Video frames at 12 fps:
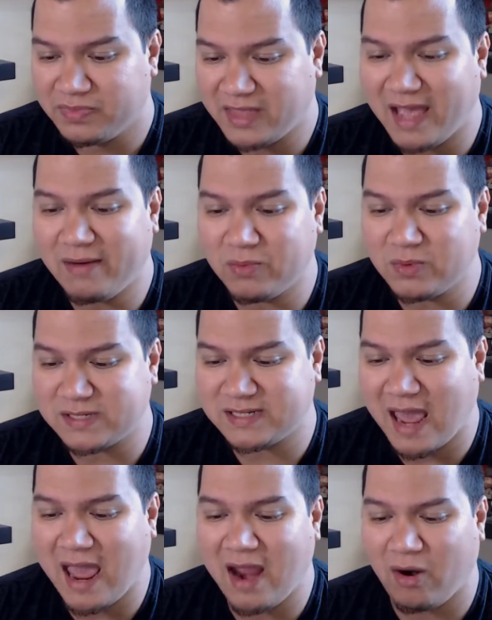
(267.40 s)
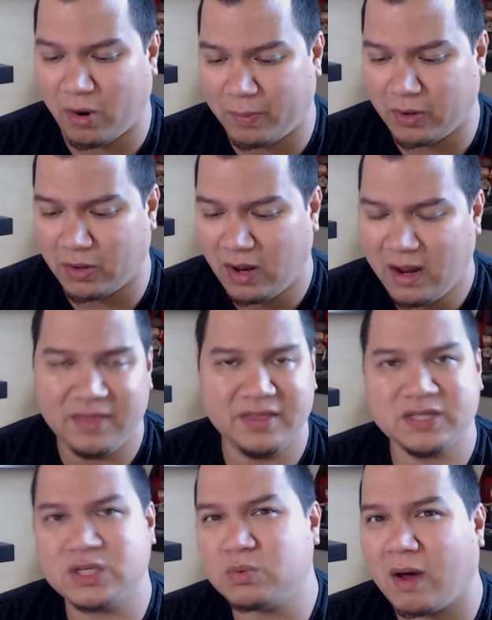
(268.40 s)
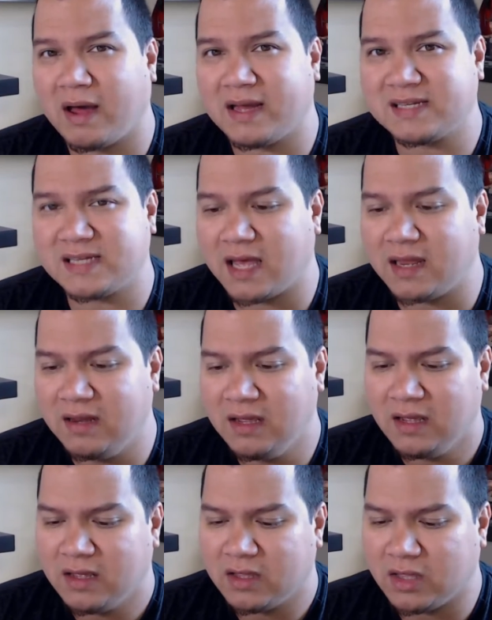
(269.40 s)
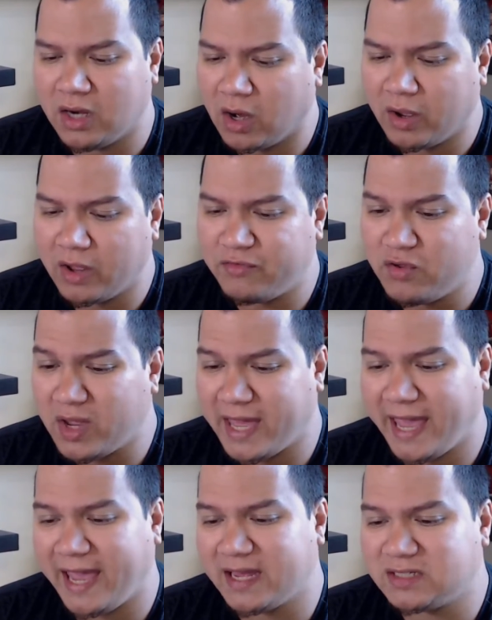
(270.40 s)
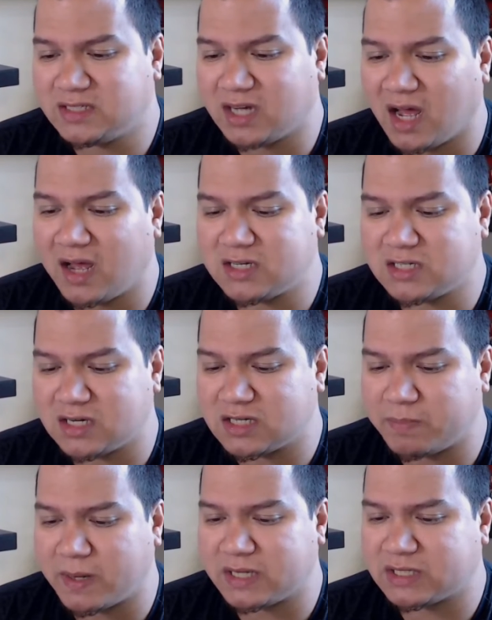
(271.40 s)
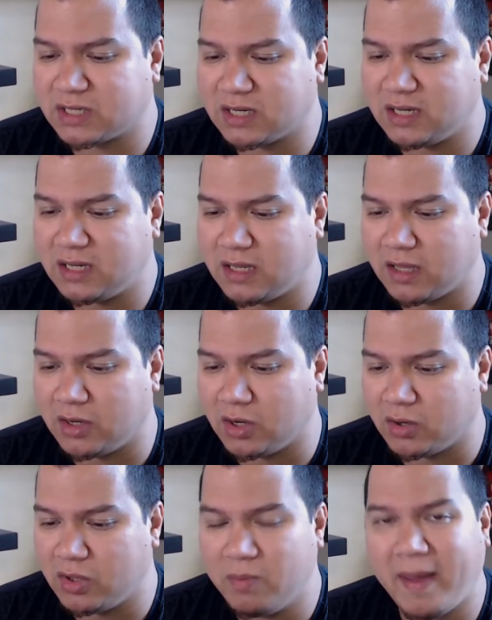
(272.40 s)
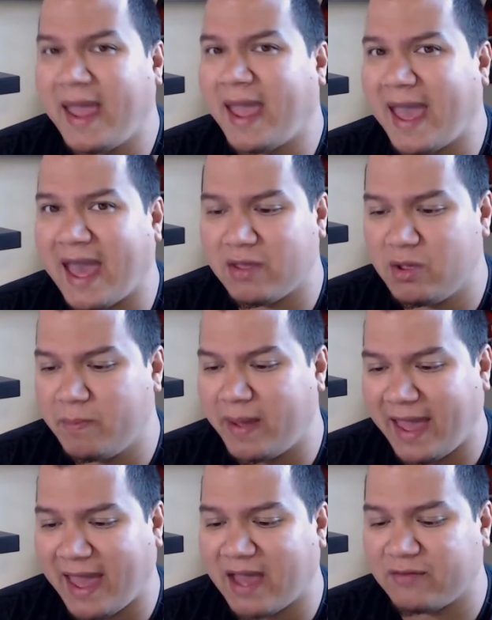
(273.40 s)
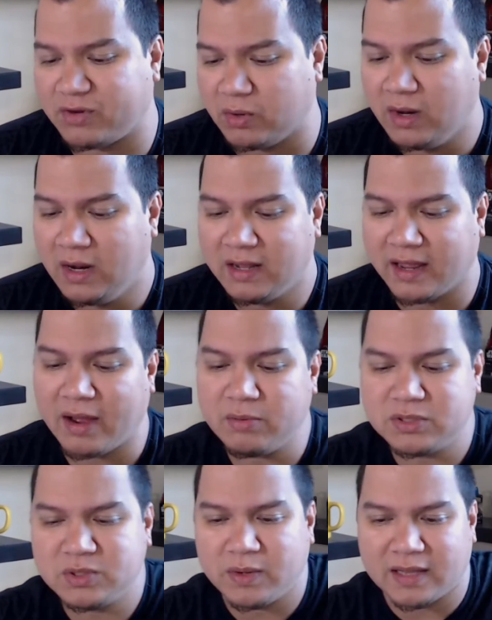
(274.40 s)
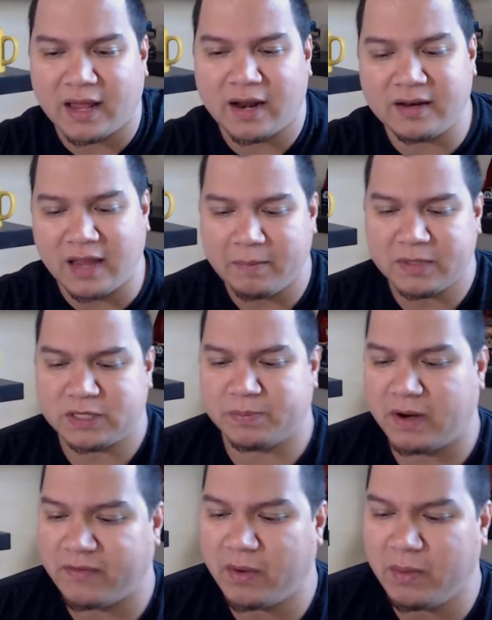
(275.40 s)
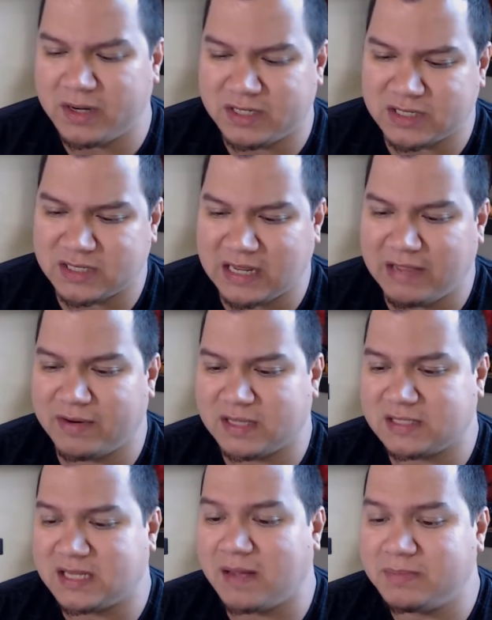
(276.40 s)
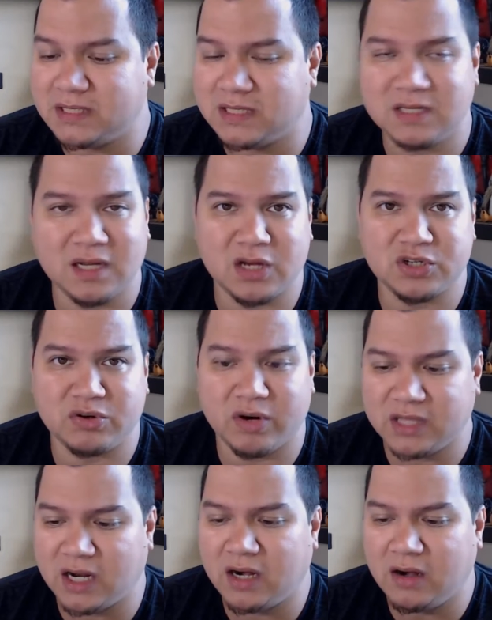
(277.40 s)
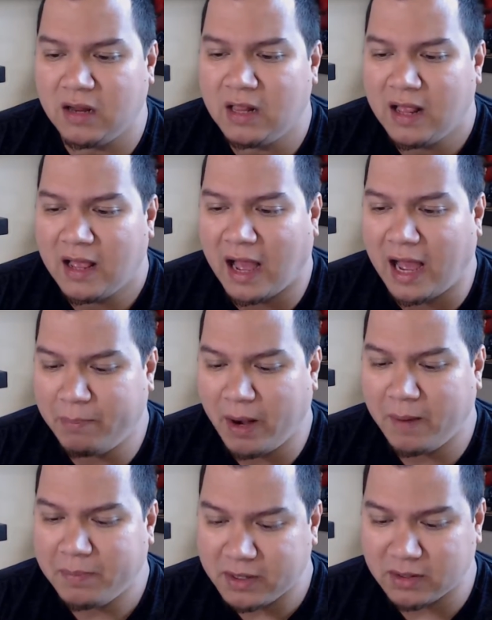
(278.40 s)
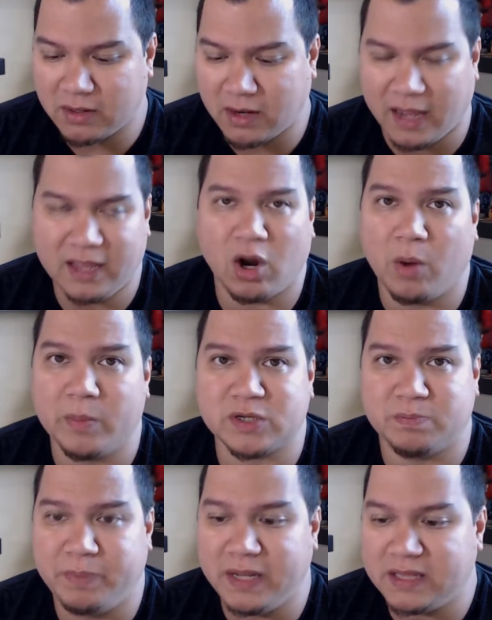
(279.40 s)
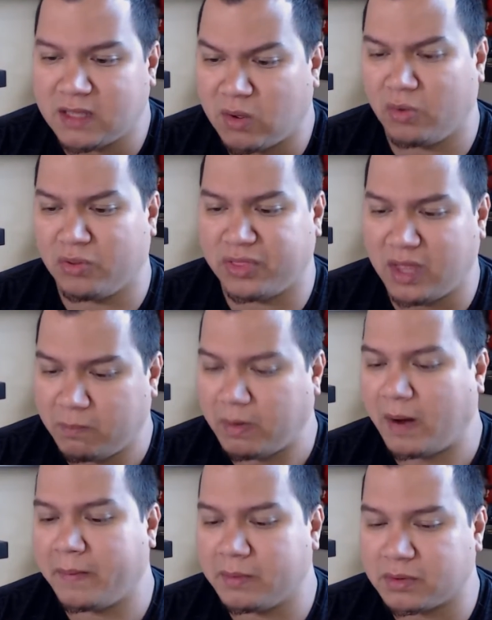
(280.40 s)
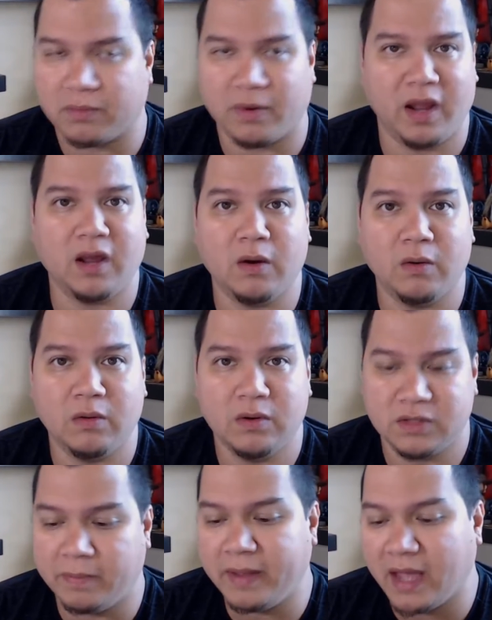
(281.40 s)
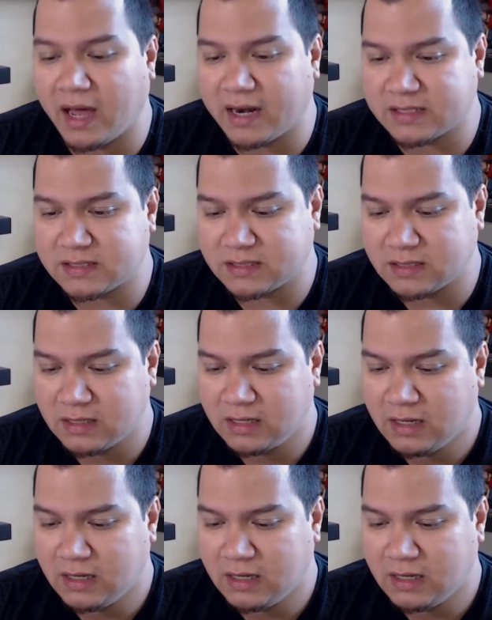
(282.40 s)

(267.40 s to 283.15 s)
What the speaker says: That was terrible. And this is why I said, you know, if you can dodge, especially, you know, you may have to. Like, I was doing a lot of damage, but if I would have just even attempted to dodge right there, I could almost beat the whole thing probably with a Raikou, to be honest.